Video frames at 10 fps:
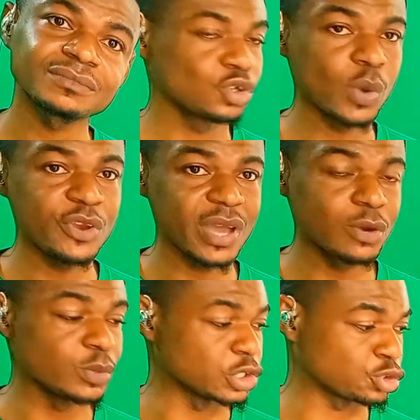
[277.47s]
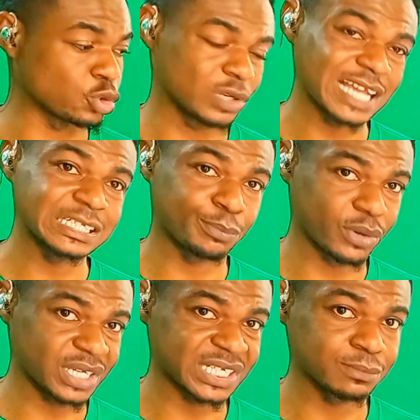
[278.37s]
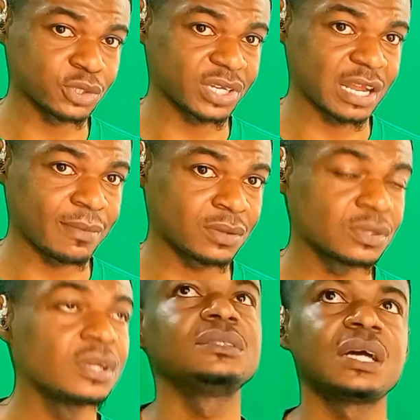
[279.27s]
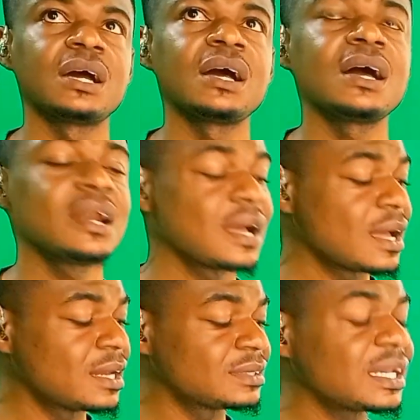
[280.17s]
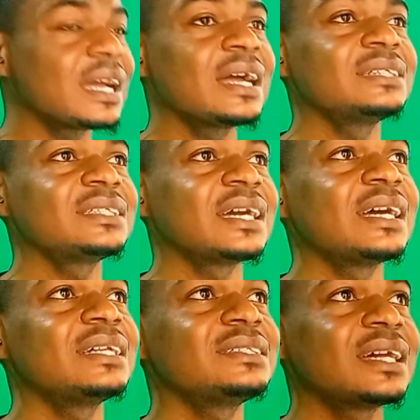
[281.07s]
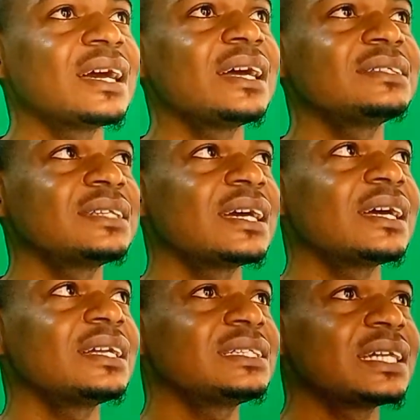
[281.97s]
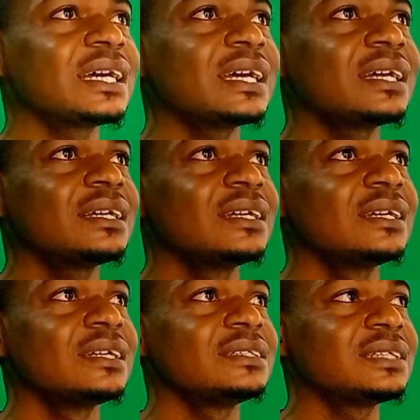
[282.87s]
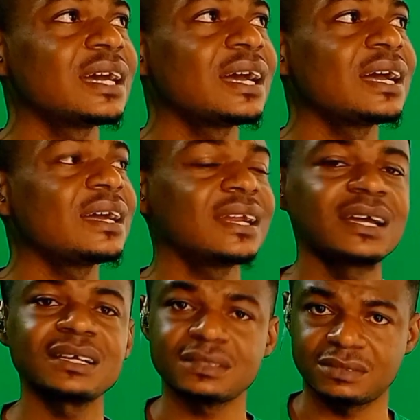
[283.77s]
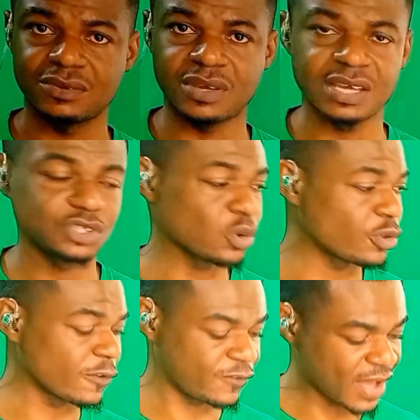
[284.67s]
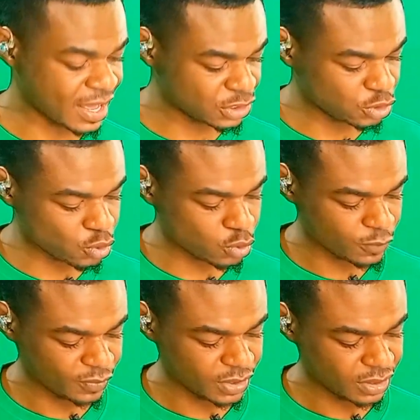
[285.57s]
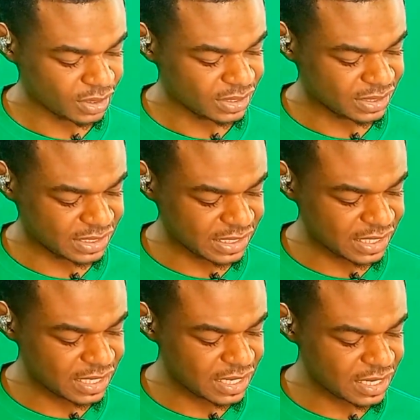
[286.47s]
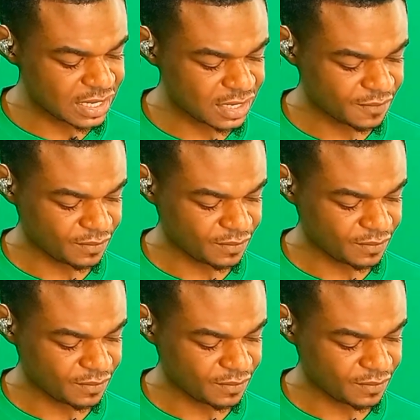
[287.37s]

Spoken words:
So when you end with the so, that's the progression I'm talking about. Da da da da da da da da da. Okay, so on your fa, so ti